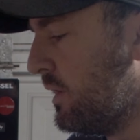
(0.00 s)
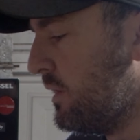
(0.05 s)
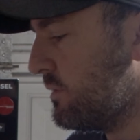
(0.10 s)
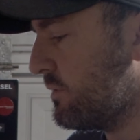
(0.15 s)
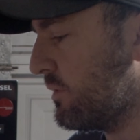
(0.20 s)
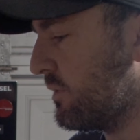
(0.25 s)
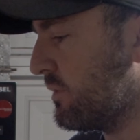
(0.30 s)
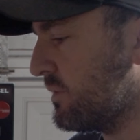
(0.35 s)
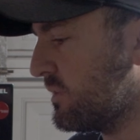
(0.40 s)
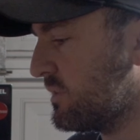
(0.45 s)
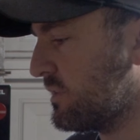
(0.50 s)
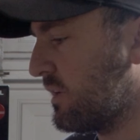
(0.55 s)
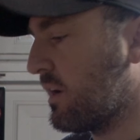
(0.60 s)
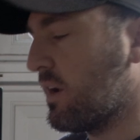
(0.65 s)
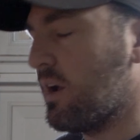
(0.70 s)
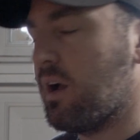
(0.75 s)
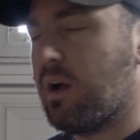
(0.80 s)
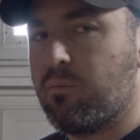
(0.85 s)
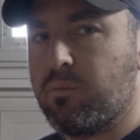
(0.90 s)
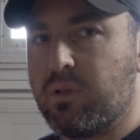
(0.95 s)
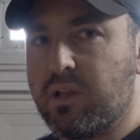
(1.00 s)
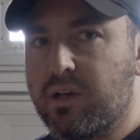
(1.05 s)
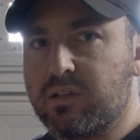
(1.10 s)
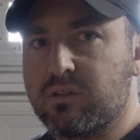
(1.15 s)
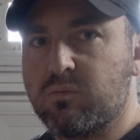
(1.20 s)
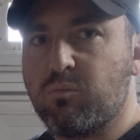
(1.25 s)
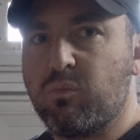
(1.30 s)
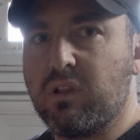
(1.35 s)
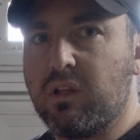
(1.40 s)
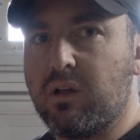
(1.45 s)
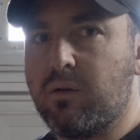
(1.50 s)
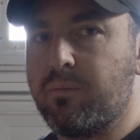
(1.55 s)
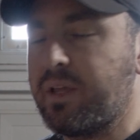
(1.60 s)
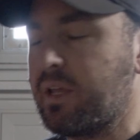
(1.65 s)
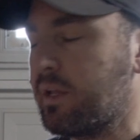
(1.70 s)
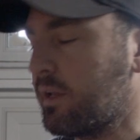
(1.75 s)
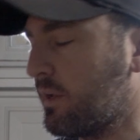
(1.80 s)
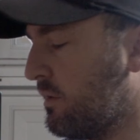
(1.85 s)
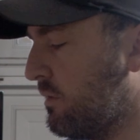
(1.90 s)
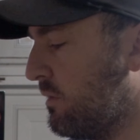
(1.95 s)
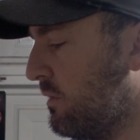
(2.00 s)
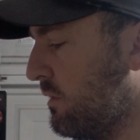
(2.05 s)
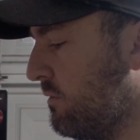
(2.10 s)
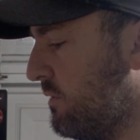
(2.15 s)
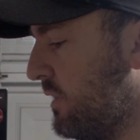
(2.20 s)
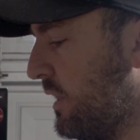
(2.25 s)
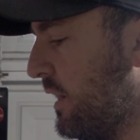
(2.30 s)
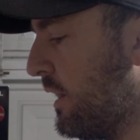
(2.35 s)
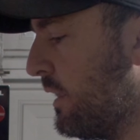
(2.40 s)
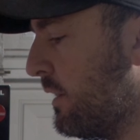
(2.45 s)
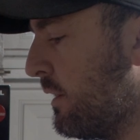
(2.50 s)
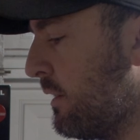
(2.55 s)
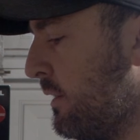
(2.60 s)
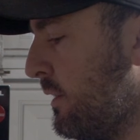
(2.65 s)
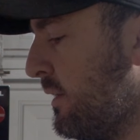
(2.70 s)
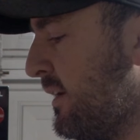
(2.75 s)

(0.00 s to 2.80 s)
So there isn't complex plumbing and all of that.